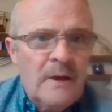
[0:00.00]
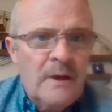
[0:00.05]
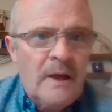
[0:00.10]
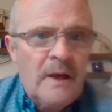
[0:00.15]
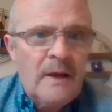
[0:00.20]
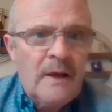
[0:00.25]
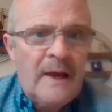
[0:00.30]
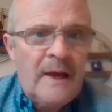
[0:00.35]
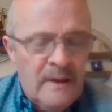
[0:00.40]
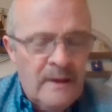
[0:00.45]

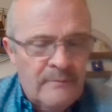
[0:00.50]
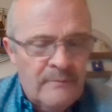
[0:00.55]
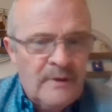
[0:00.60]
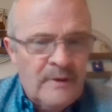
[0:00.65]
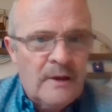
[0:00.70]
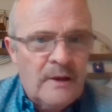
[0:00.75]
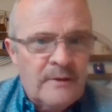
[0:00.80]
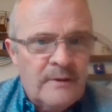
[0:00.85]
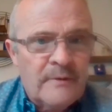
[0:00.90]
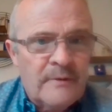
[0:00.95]
a hell of a
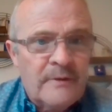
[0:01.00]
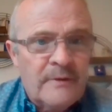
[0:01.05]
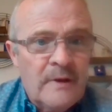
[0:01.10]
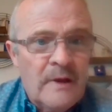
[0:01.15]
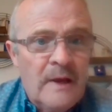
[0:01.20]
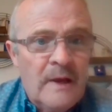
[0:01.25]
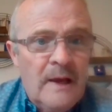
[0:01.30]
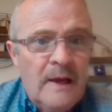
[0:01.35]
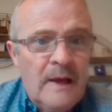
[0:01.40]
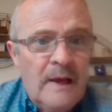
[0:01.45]
lot of it,
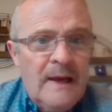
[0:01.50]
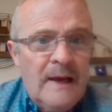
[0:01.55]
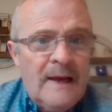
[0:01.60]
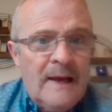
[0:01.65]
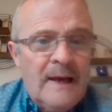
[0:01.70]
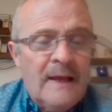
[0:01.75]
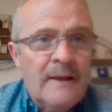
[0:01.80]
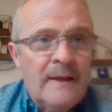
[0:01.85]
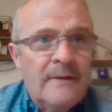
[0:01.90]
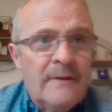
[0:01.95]

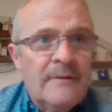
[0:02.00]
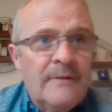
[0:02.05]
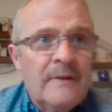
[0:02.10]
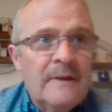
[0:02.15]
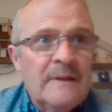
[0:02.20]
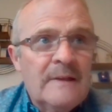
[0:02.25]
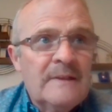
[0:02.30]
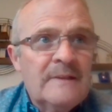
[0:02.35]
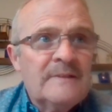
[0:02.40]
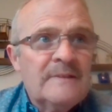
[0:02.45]
and
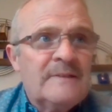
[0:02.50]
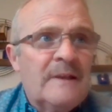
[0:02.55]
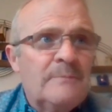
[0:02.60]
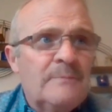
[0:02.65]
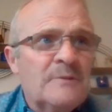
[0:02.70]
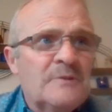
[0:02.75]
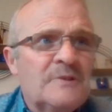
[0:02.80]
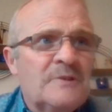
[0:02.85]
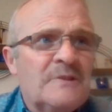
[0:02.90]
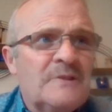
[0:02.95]
that
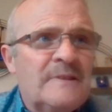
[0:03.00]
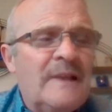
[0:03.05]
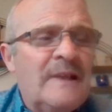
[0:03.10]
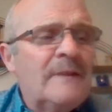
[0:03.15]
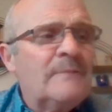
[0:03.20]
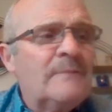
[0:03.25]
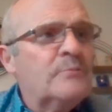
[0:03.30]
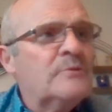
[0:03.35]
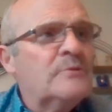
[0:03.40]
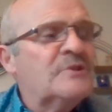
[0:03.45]

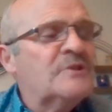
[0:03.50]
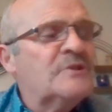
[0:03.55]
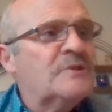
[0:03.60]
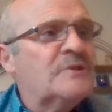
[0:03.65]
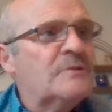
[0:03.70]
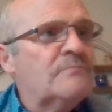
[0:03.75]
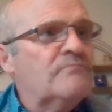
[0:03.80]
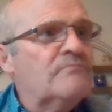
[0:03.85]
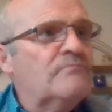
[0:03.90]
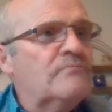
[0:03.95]

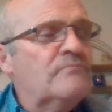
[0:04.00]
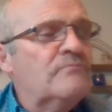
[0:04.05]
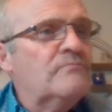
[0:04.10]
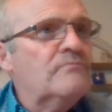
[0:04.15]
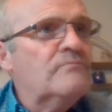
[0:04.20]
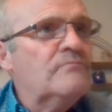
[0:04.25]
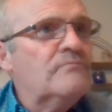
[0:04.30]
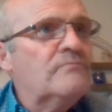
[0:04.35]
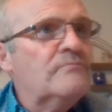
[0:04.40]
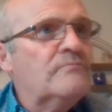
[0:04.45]
was
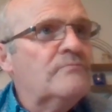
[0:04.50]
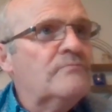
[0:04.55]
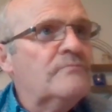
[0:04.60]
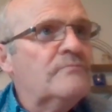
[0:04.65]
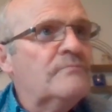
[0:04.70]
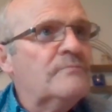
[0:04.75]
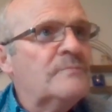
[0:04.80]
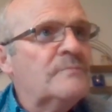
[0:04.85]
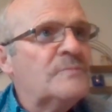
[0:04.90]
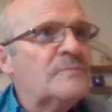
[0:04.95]

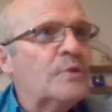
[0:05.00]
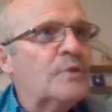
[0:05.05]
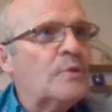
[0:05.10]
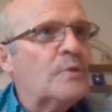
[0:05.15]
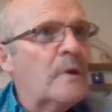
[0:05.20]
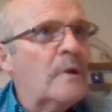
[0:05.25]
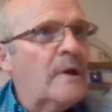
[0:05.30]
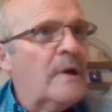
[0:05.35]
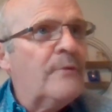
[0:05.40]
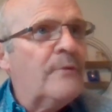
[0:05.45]
took
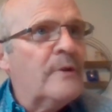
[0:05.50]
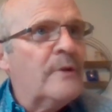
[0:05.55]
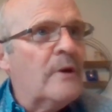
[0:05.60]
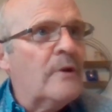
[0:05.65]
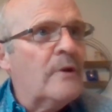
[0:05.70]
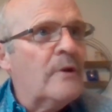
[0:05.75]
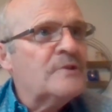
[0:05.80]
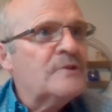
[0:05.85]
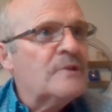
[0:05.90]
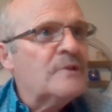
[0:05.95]
a lot of
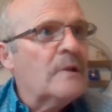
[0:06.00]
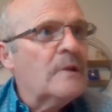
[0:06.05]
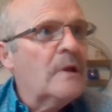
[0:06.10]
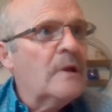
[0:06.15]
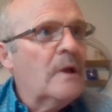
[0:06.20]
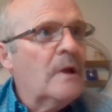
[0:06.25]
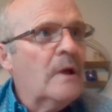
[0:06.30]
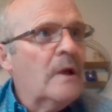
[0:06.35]
rehearsal.